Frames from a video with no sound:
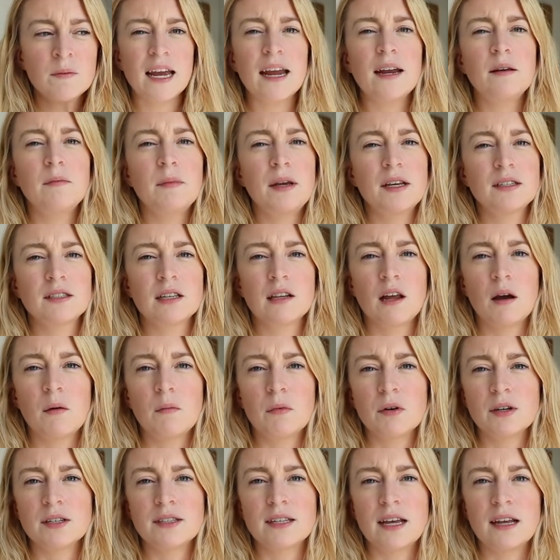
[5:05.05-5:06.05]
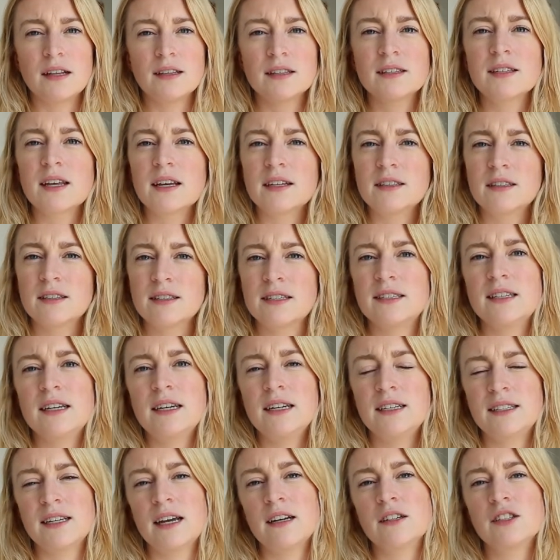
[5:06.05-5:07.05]
Town makes a lot more sense, like the
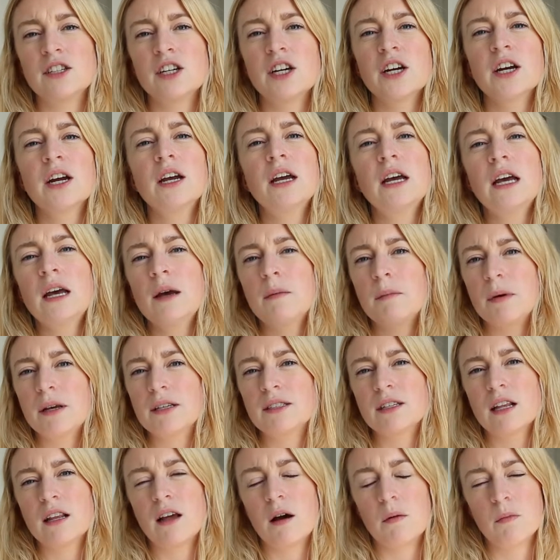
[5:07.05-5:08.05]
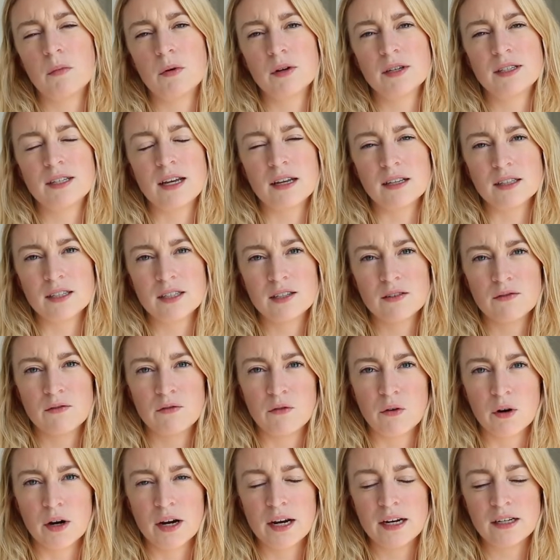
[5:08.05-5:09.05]
city centre makes a lot more sense
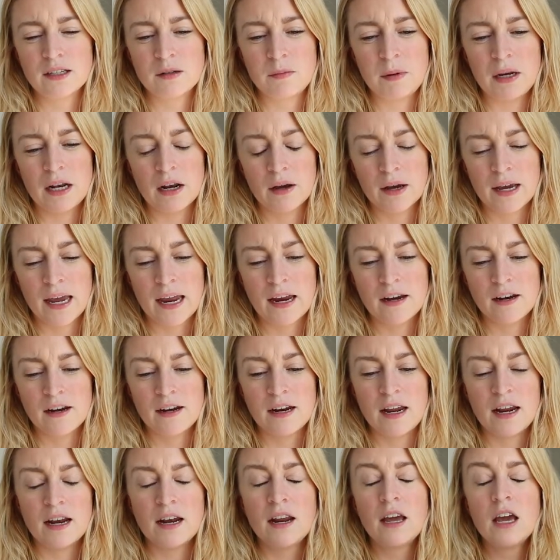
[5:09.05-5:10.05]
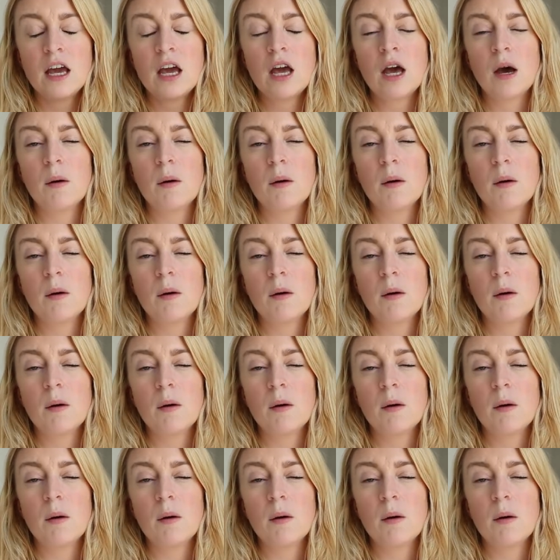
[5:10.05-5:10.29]
for it to be located in.